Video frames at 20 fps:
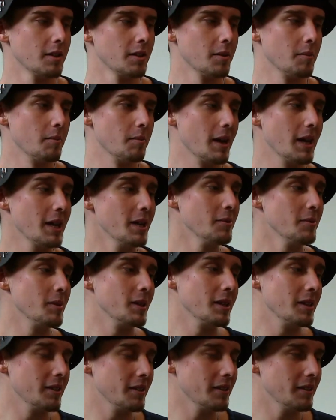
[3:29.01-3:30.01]

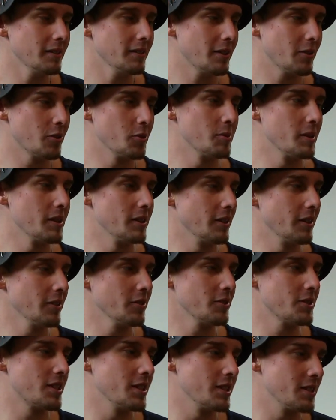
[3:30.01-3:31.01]
Maybe there will be
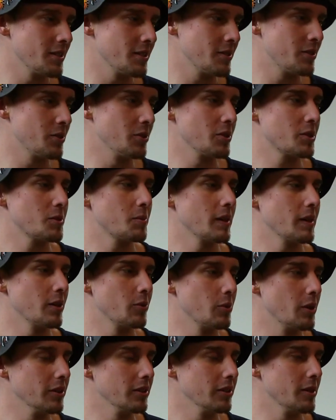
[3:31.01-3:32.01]
another season to
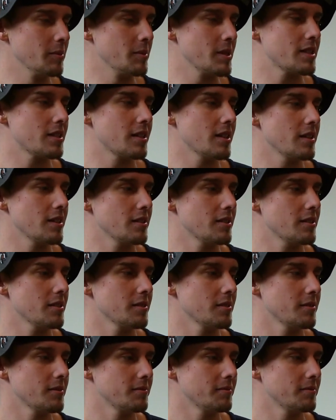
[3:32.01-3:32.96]
explain weld limit states.